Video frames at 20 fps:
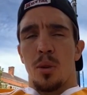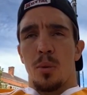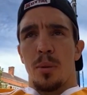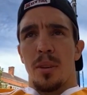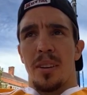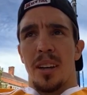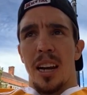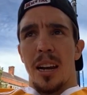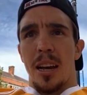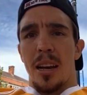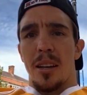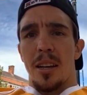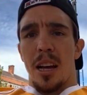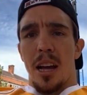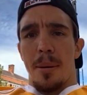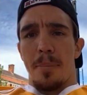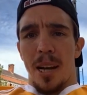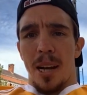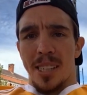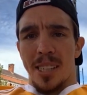we've got
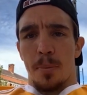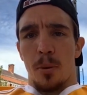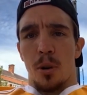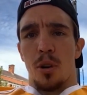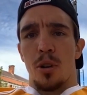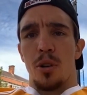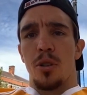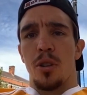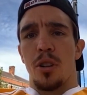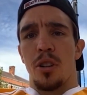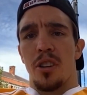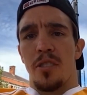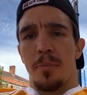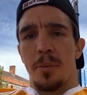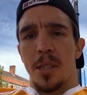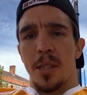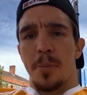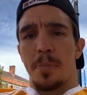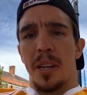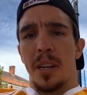Abbas Baru, who you've
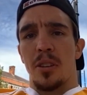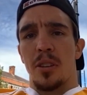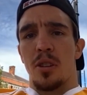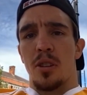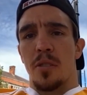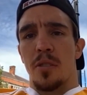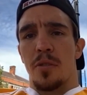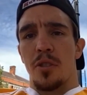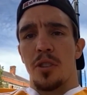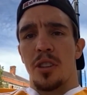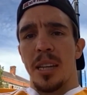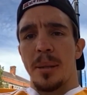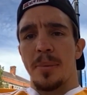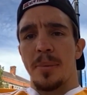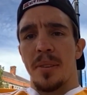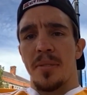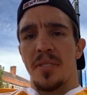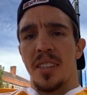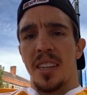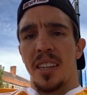been speaking to a few
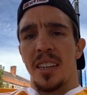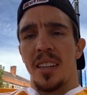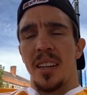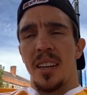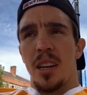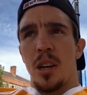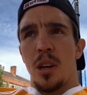times, I've seen.